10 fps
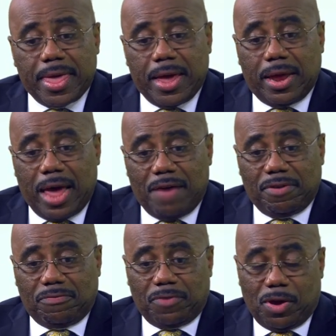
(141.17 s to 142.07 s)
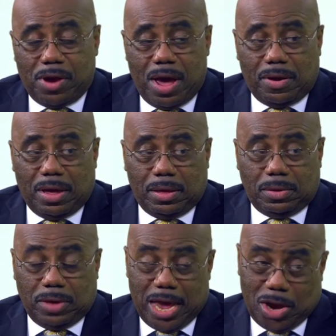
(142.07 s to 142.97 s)
And having figured out
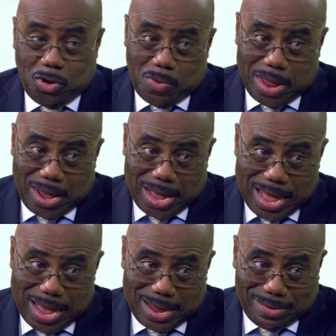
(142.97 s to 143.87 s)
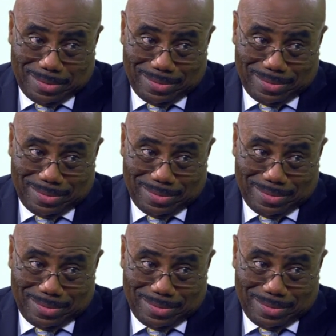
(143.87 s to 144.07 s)
you can't do it without God.